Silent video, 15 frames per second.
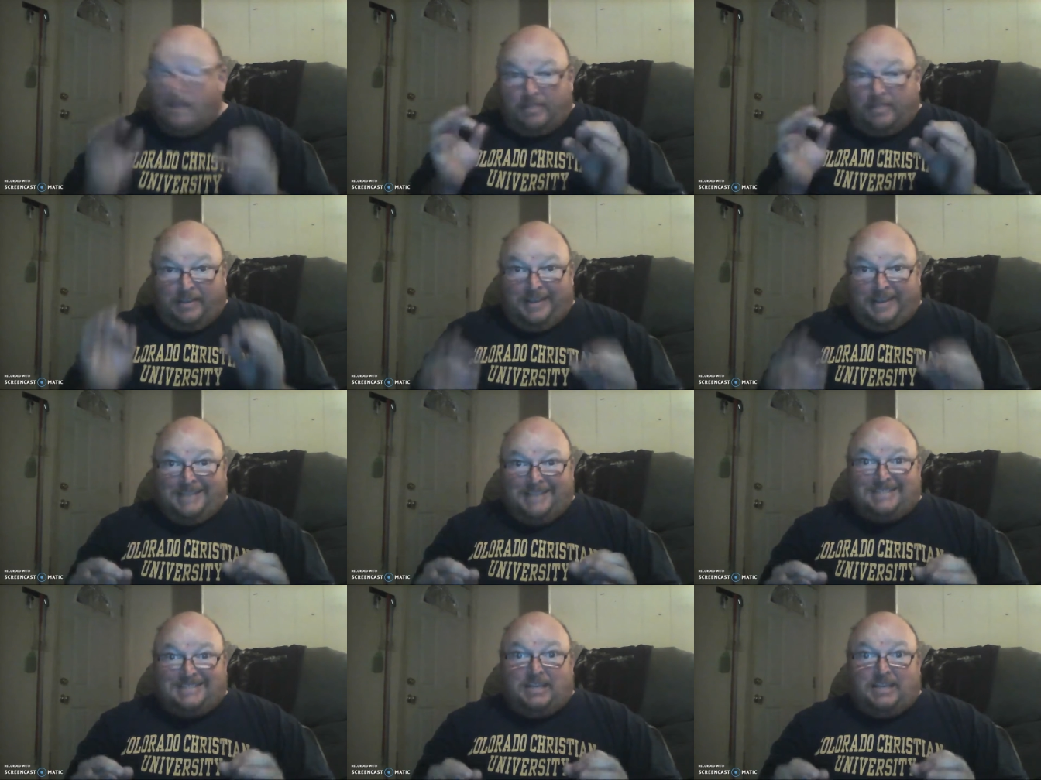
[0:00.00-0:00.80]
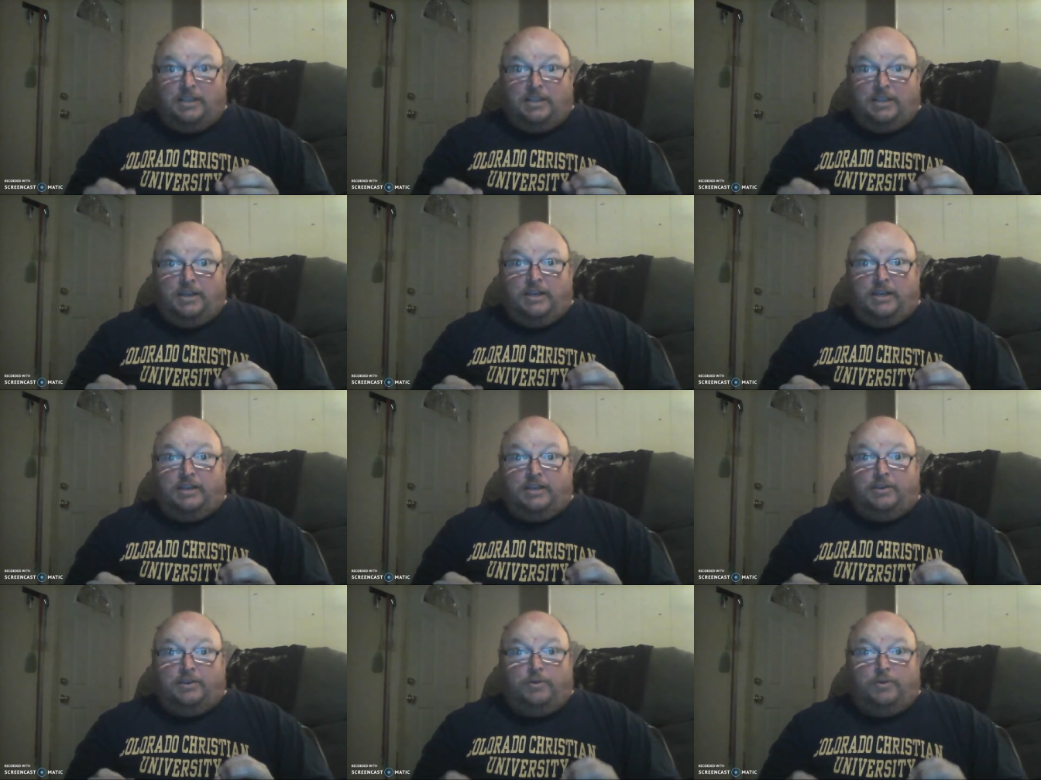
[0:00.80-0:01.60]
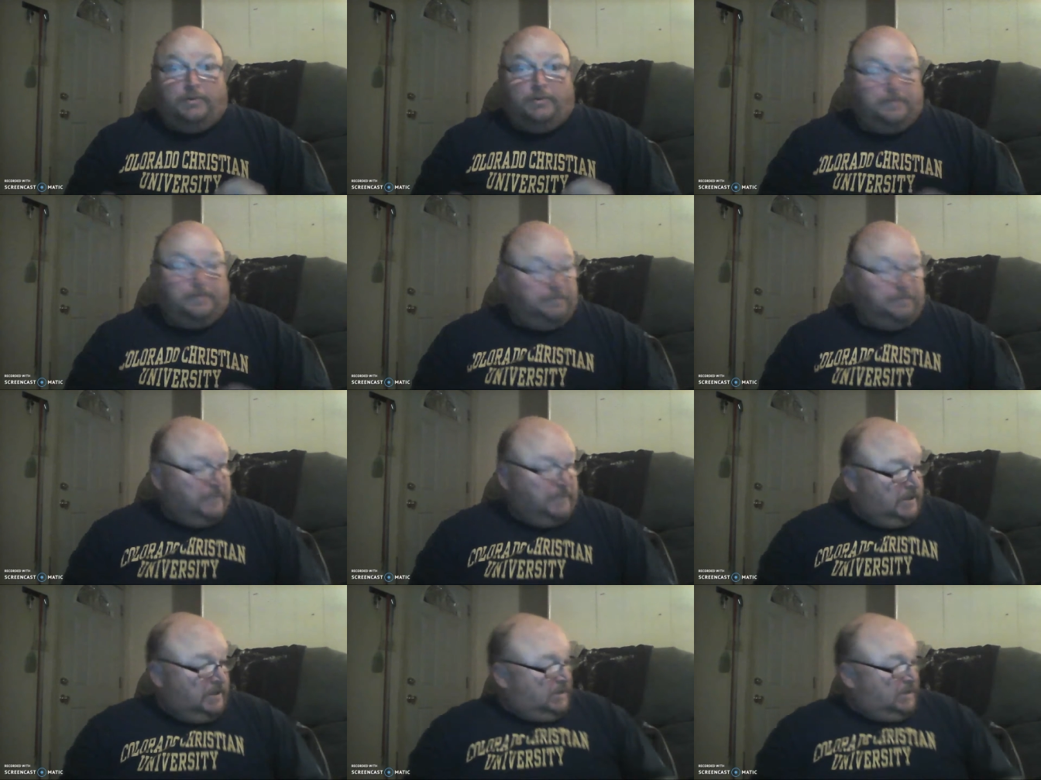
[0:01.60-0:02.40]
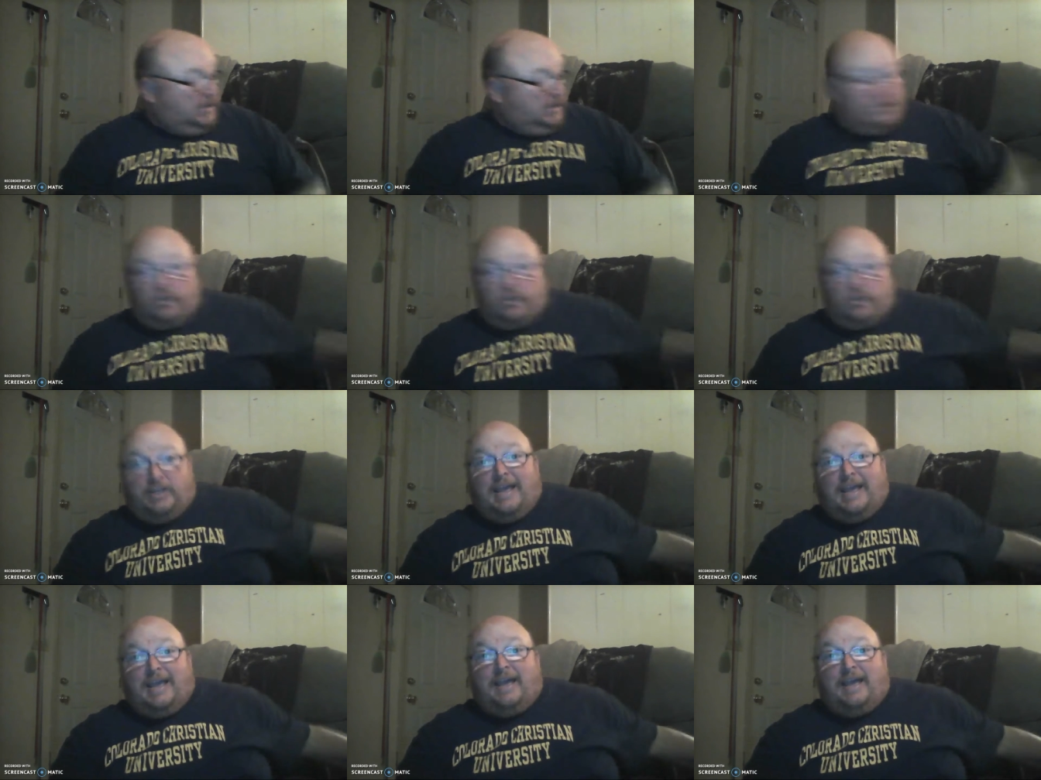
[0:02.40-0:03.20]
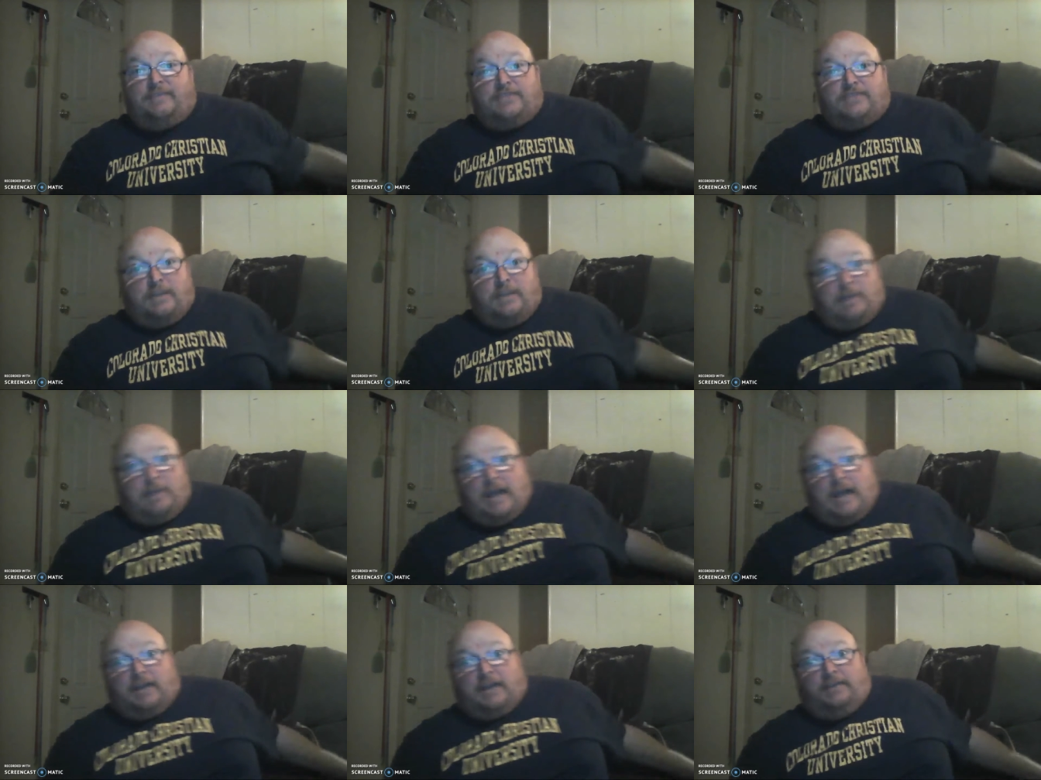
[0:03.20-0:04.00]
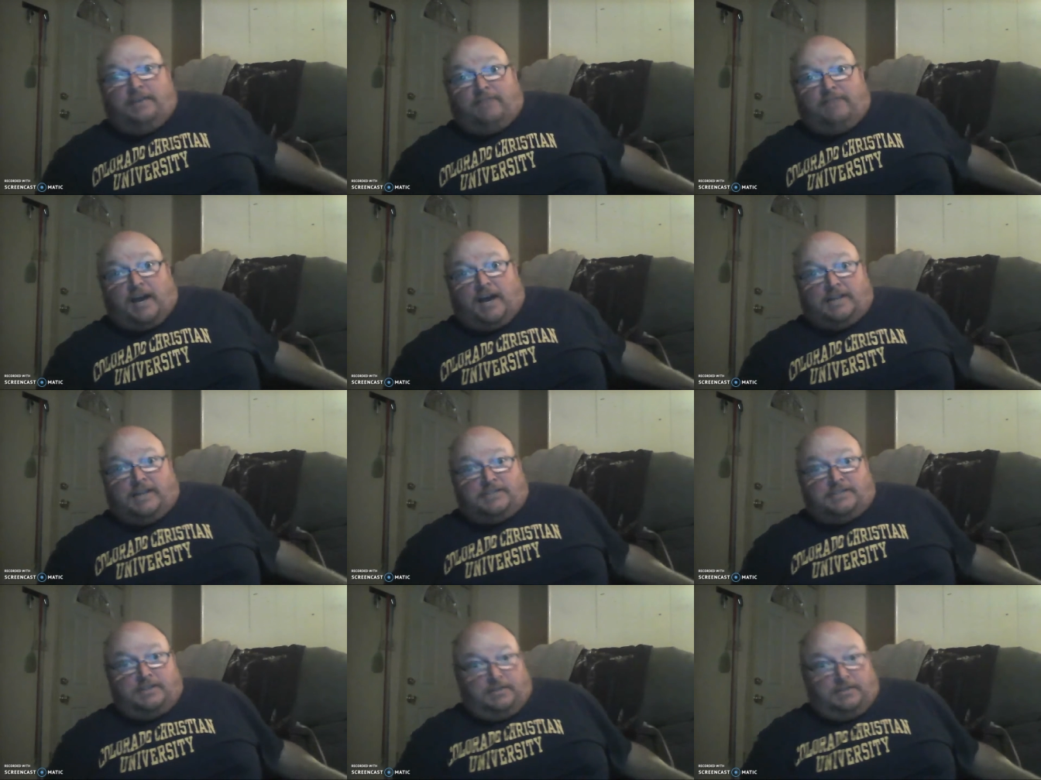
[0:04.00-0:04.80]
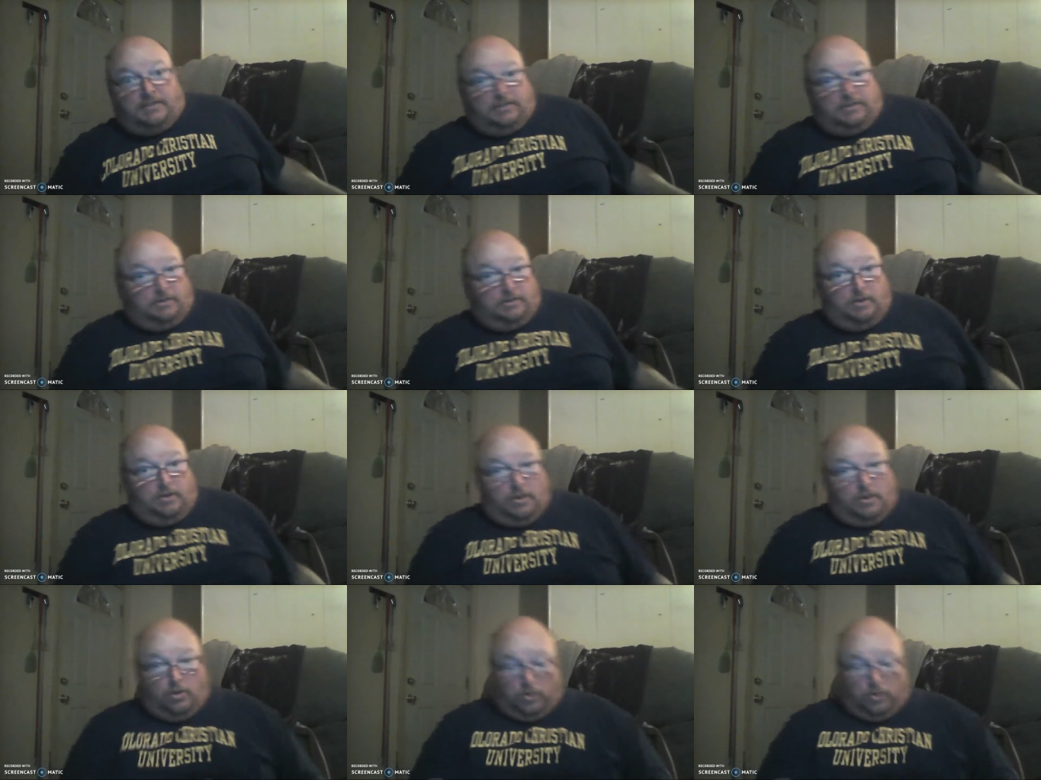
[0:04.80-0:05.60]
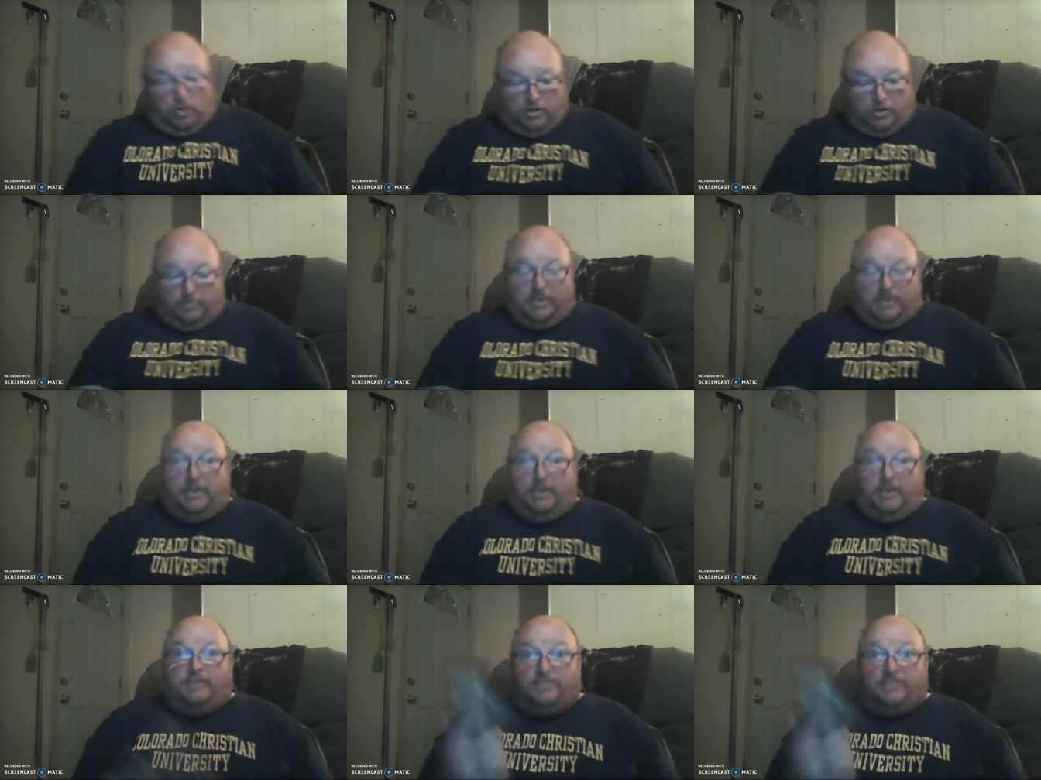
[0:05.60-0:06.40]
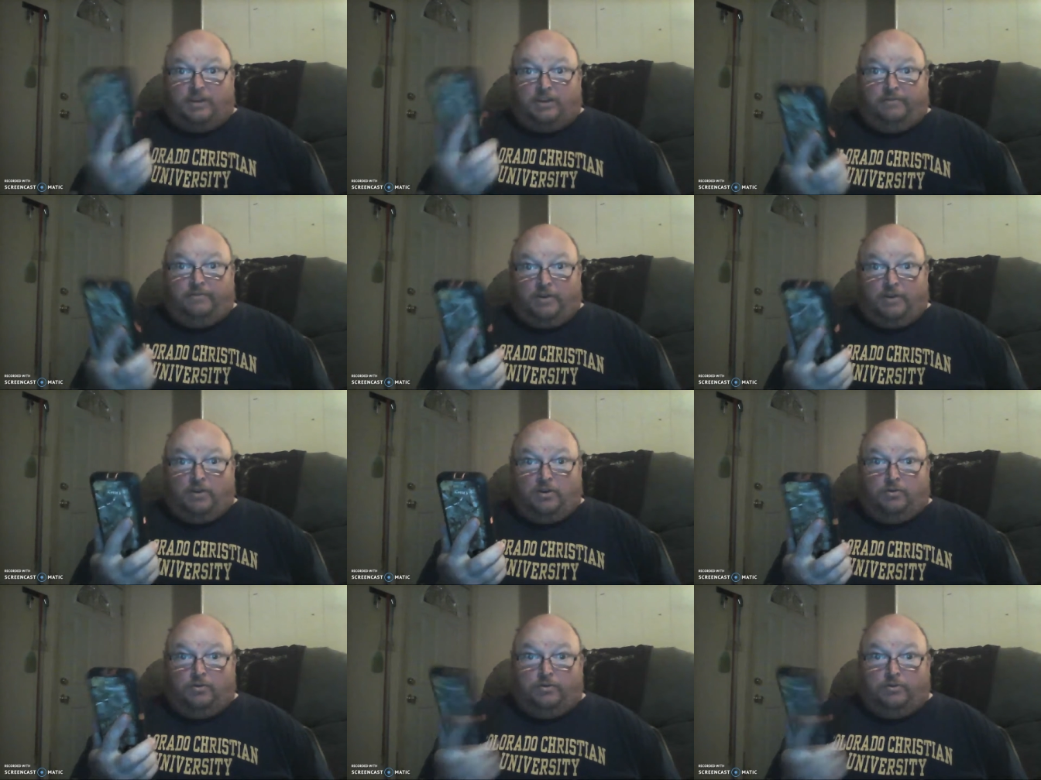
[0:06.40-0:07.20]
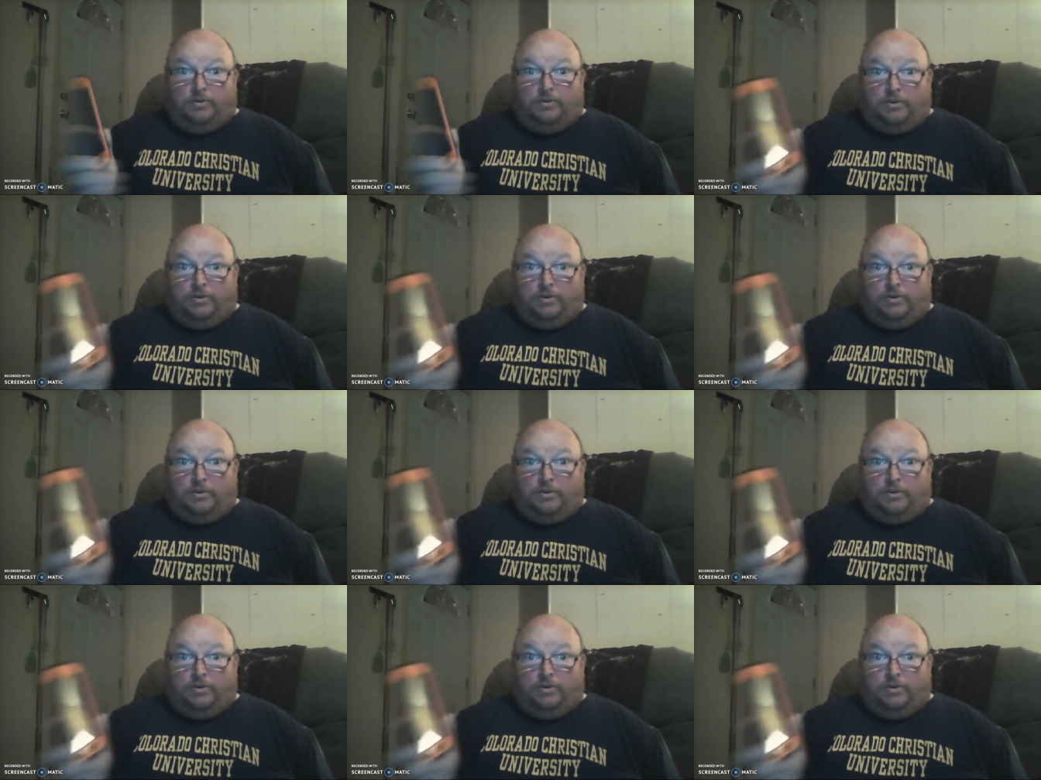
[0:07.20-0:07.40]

The next thing you need to do is you need to have some kind of device, whether it be cell phone